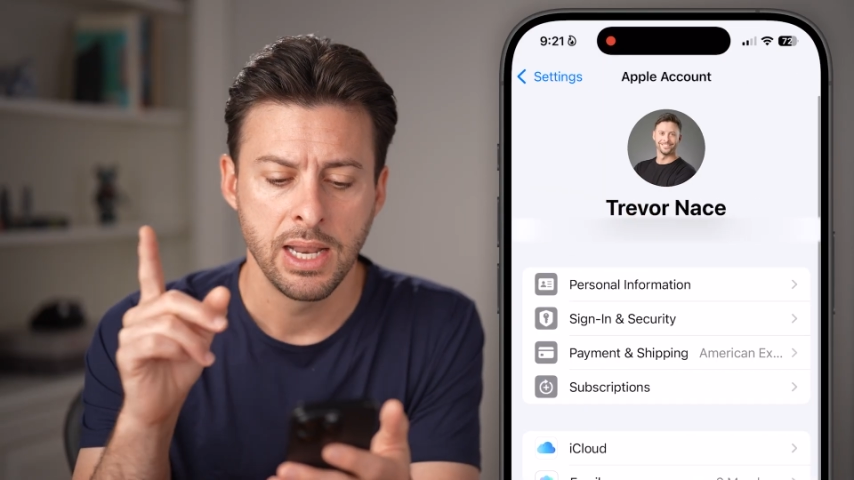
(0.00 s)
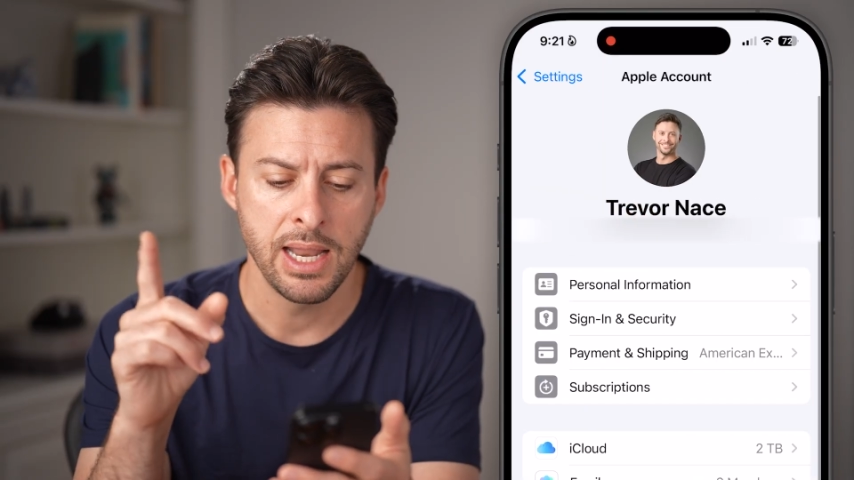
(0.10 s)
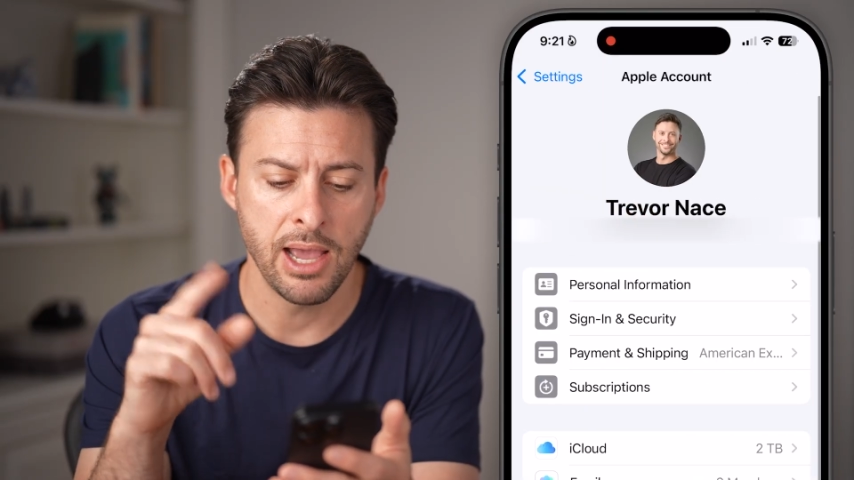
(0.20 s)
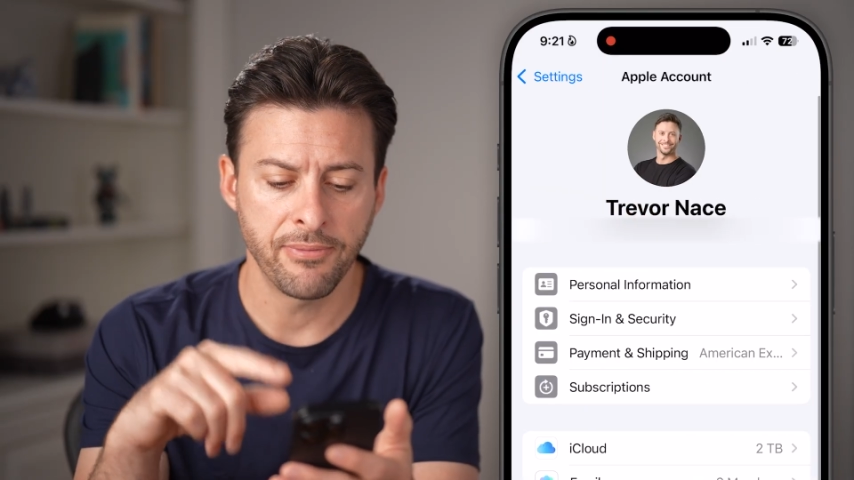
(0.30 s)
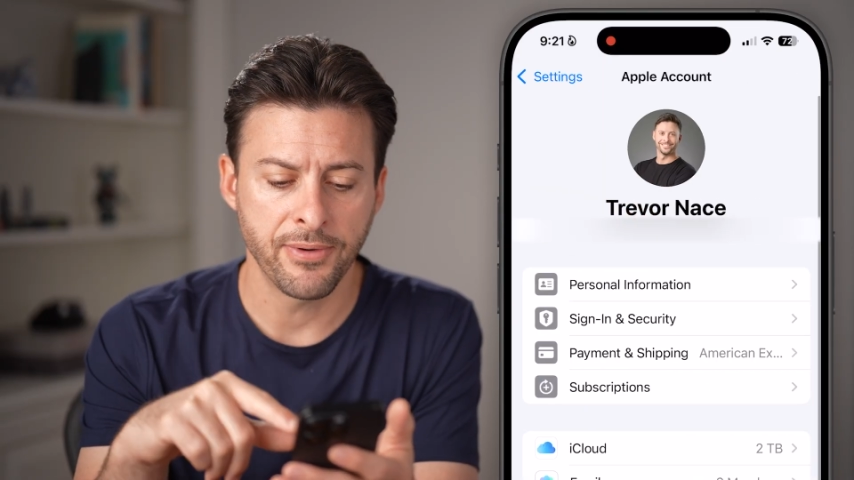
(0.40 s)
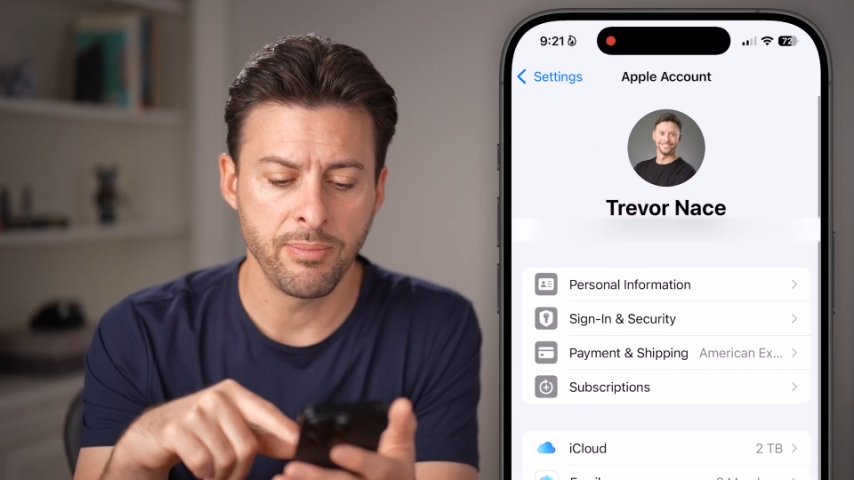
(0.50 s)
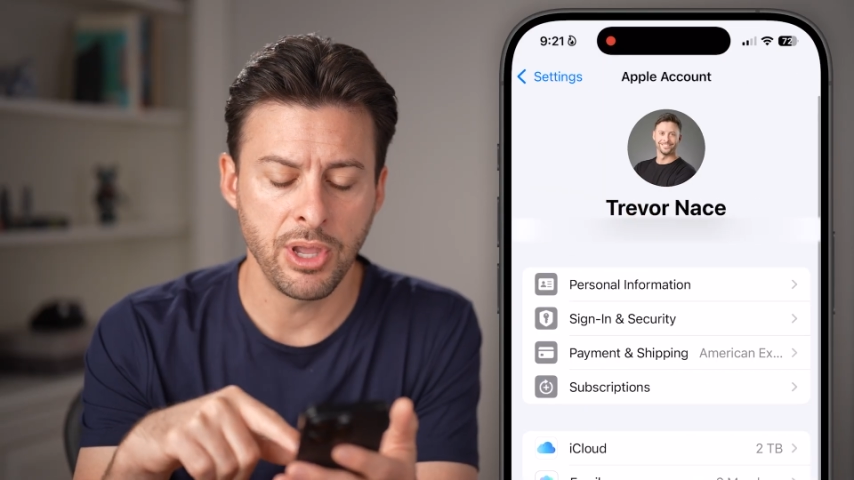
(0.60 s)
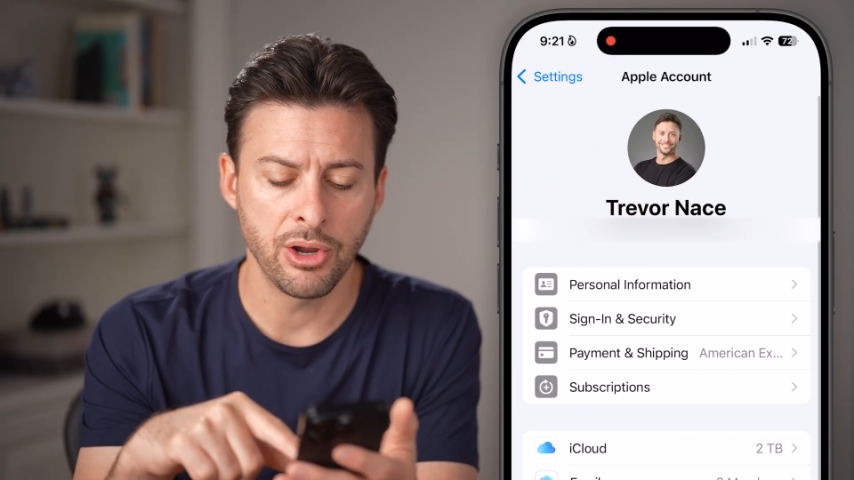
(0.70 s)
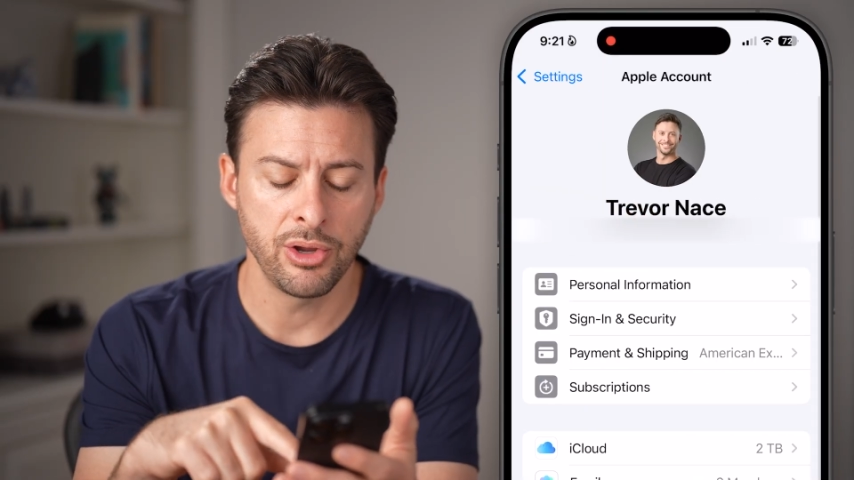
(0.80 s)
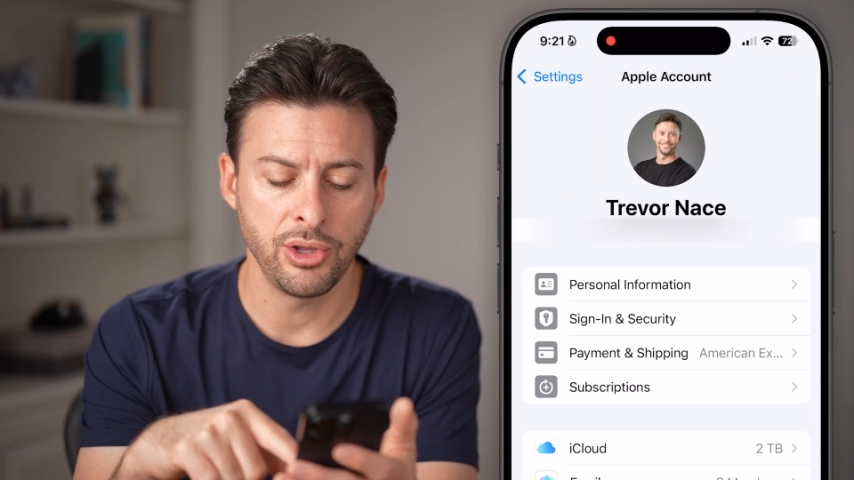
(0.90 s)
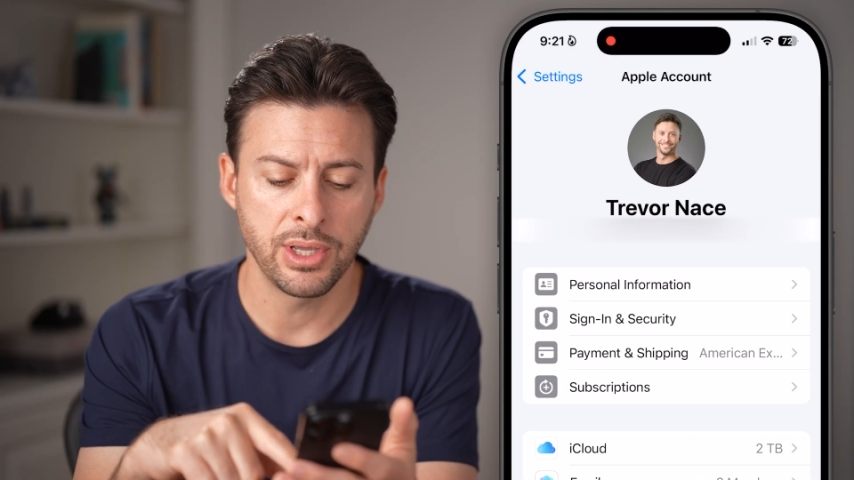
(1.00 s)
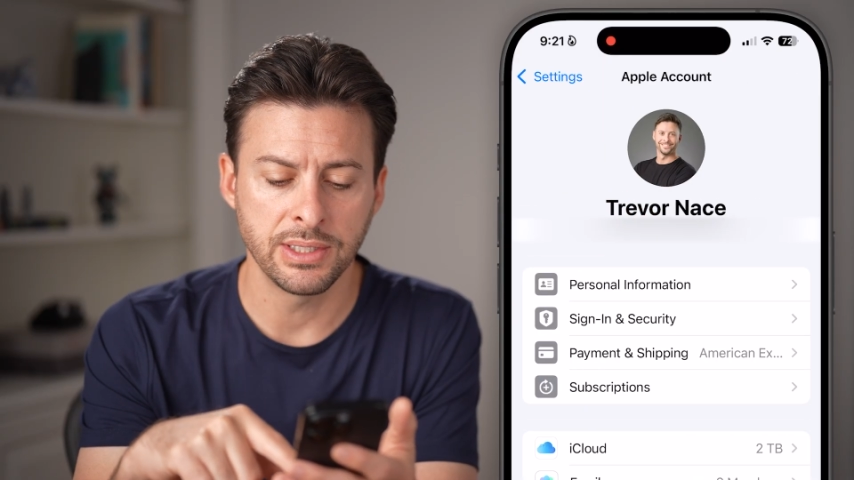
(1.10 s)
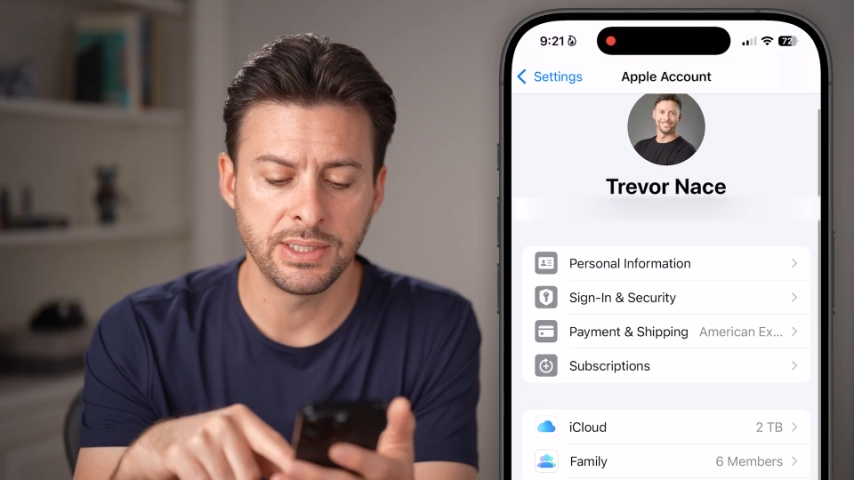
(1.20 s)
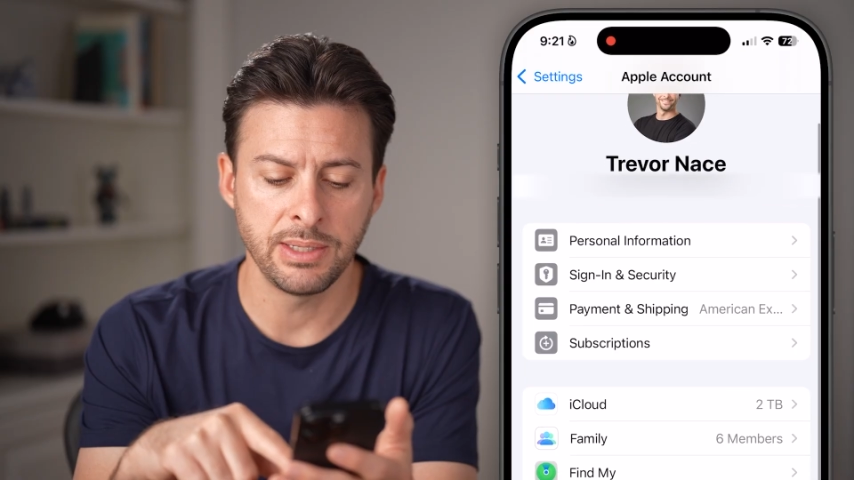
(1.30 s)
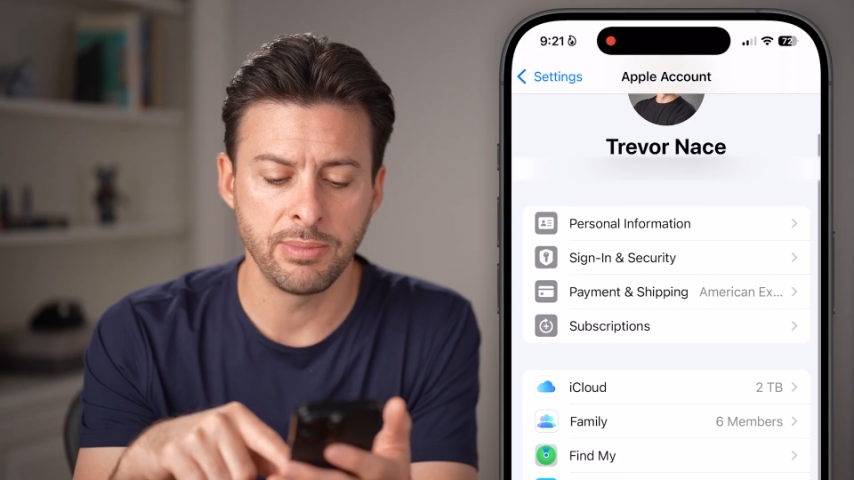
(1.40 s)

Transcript: Now from here, you can see